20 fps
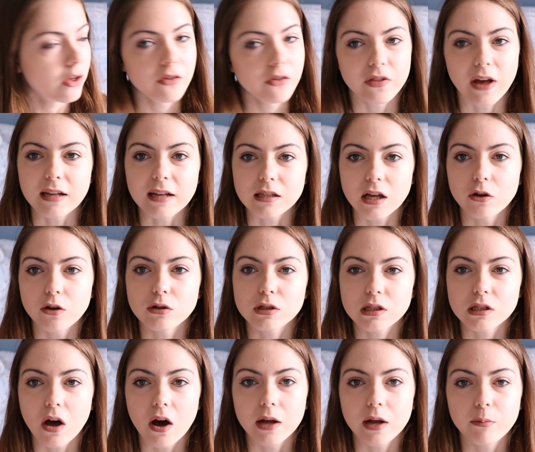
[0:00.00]
that's like your
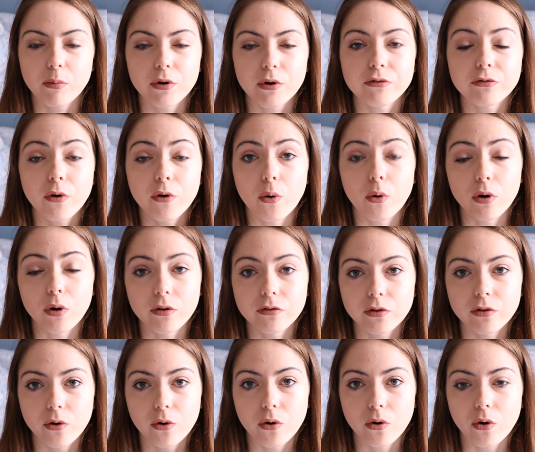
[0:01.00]
starting point for all of
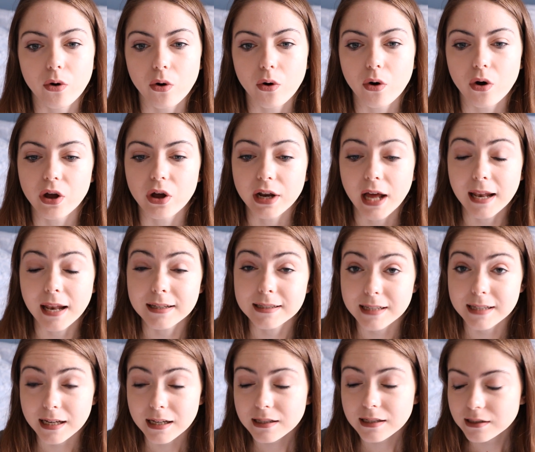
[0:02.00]
your
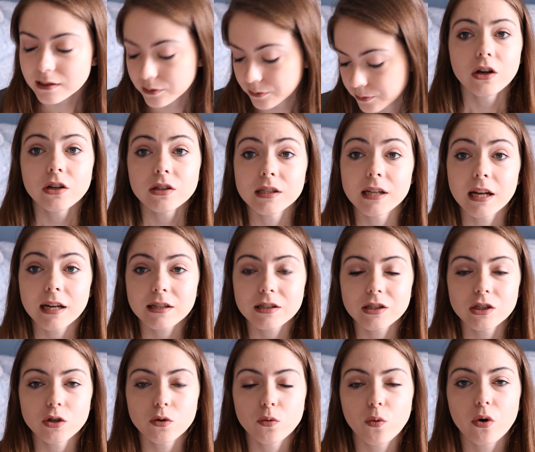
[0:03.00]
analysis. So next
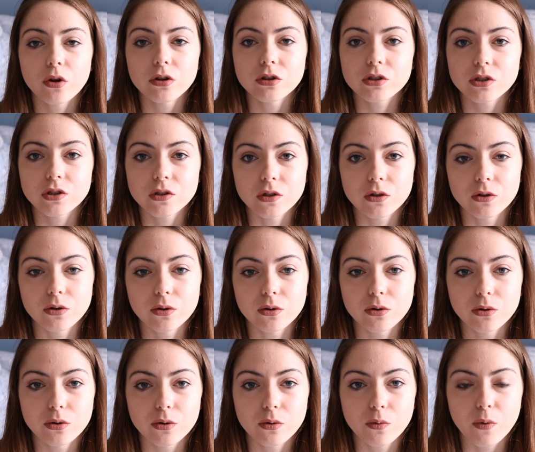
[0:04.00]
you want
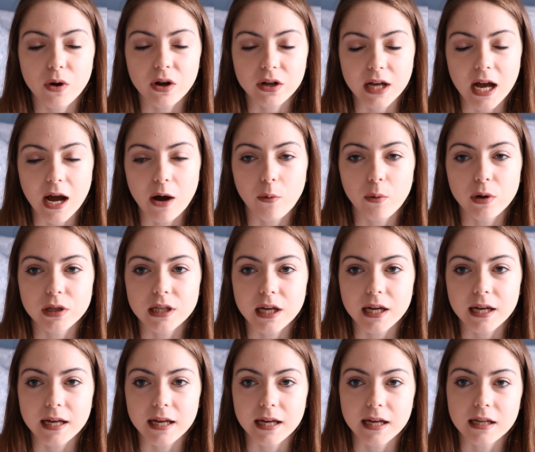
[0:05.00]
to work out whether
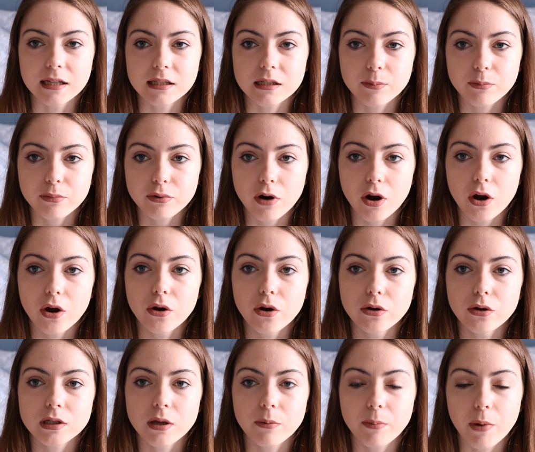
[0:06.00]
it's
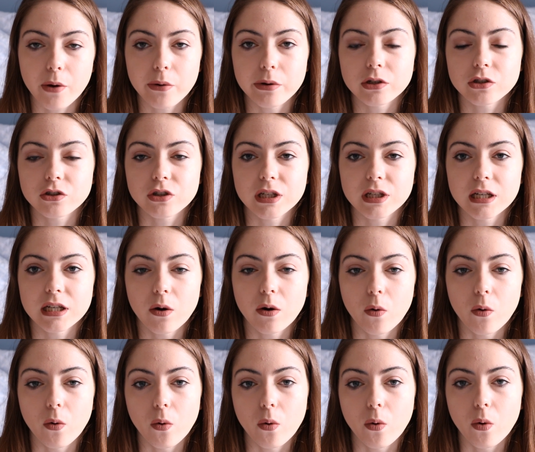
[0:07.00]
prose, poetry
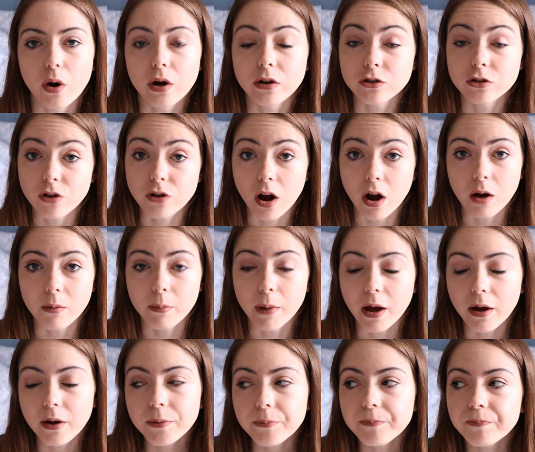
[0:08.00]
or a
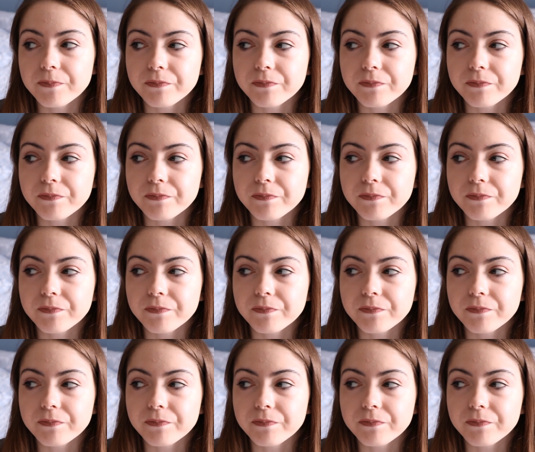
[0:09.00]
drama.